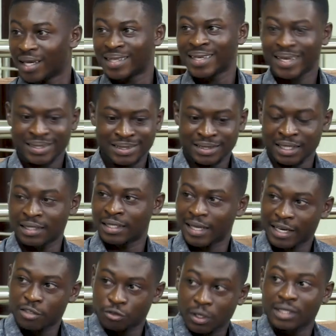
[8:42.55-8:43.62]
I think it is an
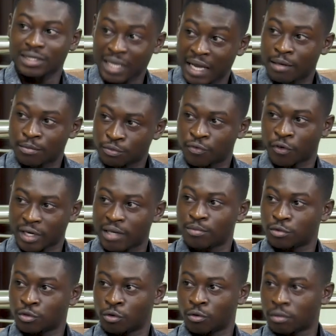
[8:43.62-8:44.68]
extra time for them
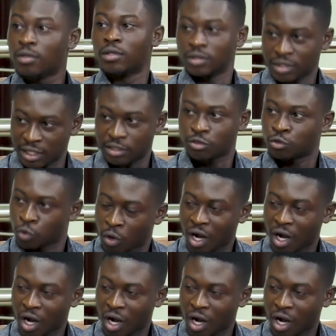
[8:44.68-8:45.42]
to, to, give them yes yeah.